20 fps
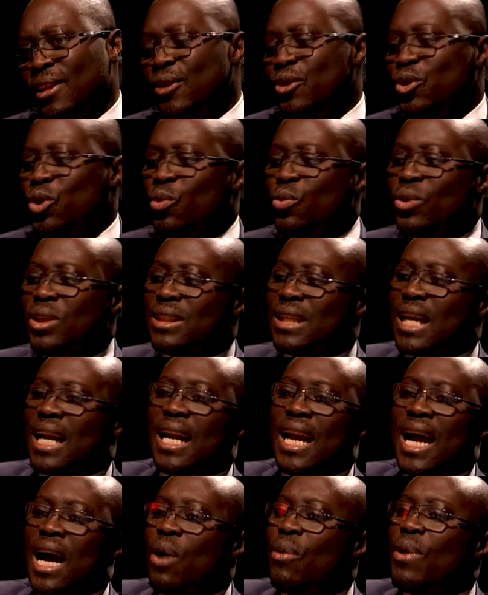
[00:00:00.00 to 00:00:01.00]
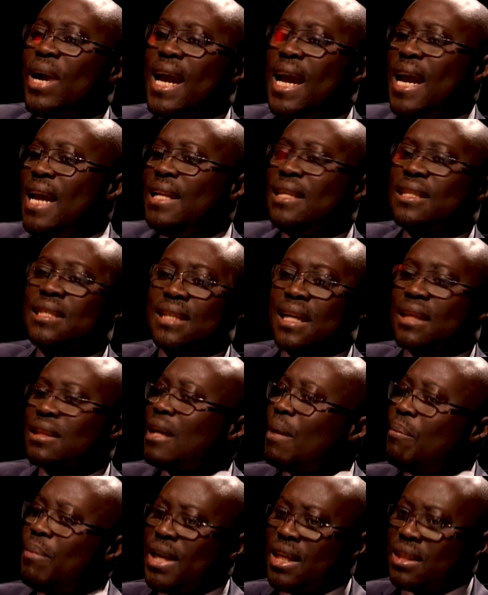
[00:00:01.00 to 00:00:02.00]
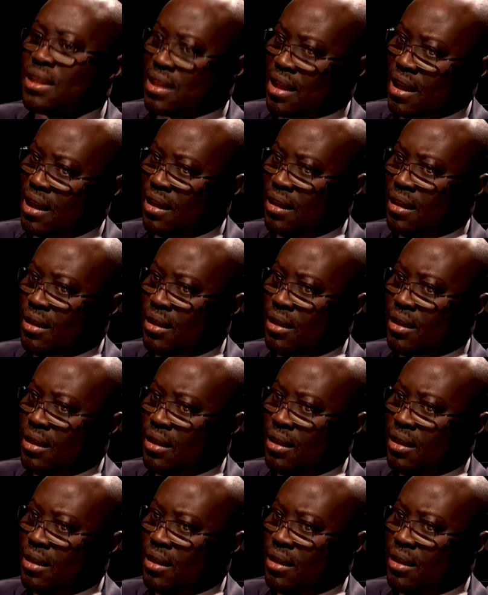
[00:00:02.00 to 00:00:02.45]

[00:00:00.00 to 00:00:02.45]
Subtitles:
You won't allow any sector minister